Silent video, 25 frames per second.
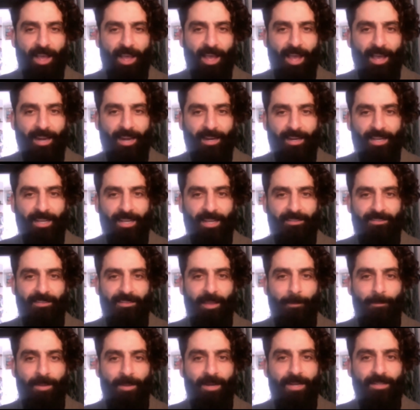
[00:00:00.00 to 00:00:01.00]
and its
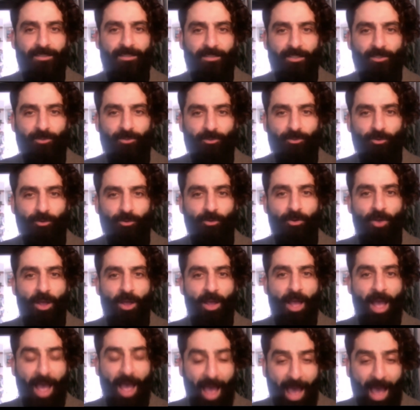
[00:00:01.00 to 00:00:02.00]
ability to
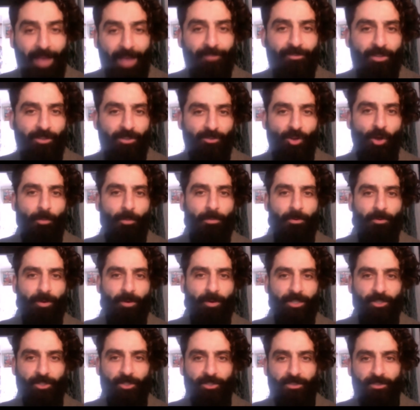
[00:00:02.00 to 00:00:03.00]
have these
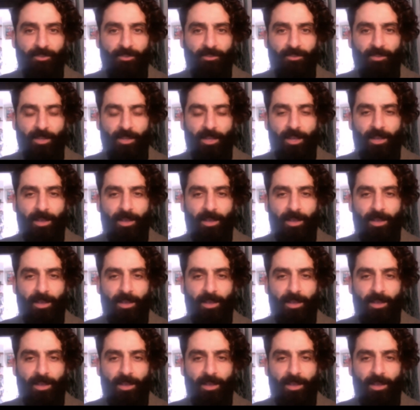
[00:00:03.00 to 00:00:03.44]
operations